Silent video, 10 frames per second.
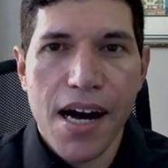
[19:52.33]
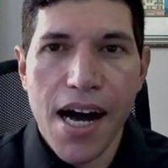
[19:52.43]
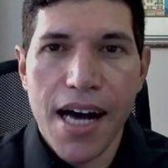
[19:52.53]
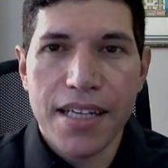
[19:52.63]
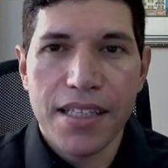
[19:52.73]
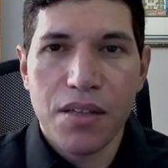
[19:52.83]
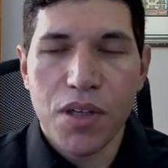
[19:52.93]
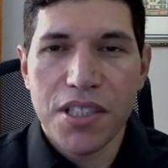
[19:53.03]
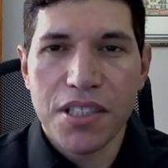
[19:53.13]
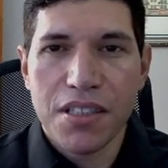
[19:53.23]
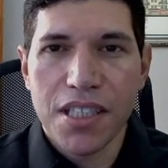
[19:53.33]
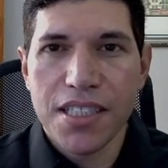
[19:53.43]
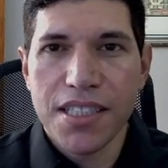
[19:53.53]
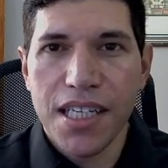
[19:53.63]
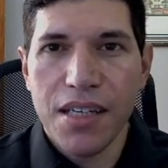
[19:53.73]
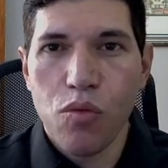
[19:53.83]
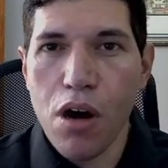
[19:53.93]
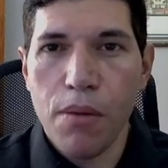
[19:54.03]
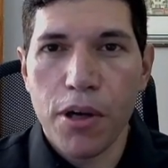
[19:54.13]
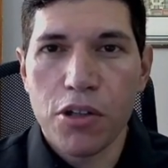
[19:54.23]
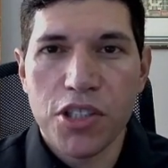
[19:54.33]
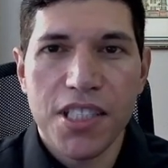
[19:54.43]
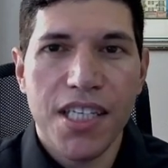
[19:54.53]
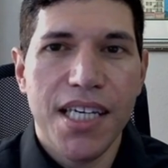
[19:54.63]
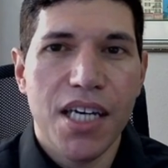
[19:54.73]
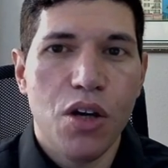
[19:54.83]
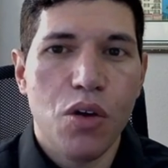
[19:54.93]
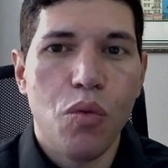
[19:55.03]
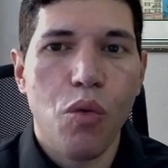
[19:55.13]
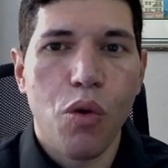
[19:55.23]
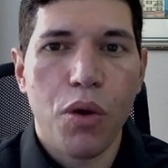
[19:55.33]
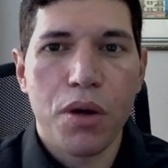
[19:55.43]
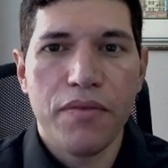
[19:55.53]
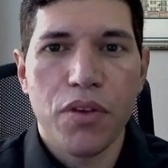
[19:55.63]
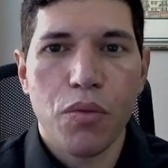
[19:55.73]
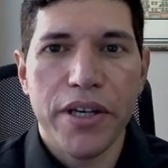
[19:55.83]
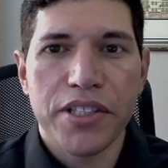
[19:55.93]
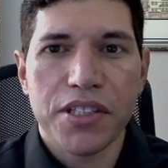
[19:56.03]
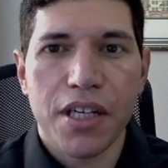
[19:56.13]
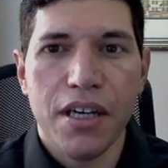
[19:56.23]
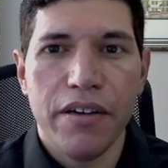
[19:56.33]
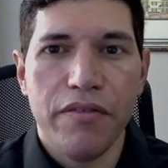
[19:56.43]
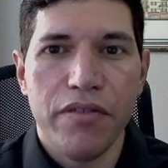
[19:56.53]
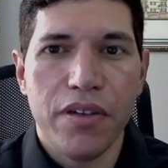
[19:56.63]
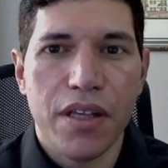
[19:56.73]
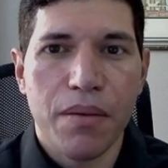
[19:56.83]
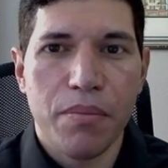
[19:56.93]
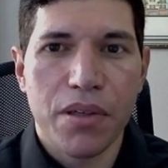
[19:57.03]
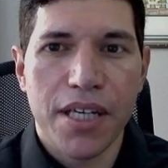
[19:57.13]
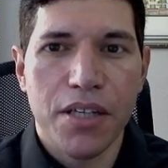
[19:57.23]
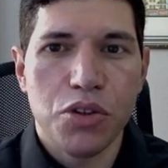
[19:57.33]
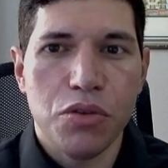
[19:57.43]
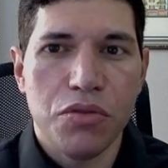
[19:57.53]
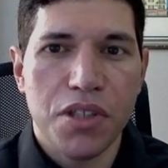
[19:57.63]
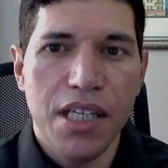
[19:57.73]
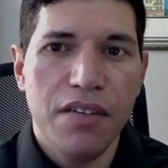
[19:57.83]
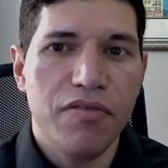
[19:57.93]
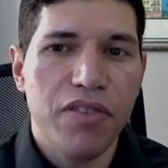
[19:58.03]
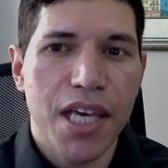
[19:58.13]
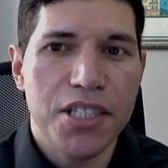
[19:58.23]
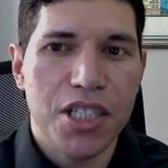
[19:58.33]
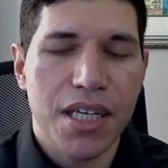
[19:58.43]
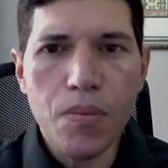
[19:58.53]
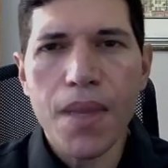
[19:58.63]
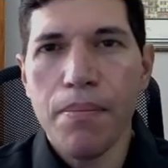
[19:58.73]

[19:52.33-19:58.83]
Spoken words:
I did recently see Walmart CEO warn of the risk of potential deflation.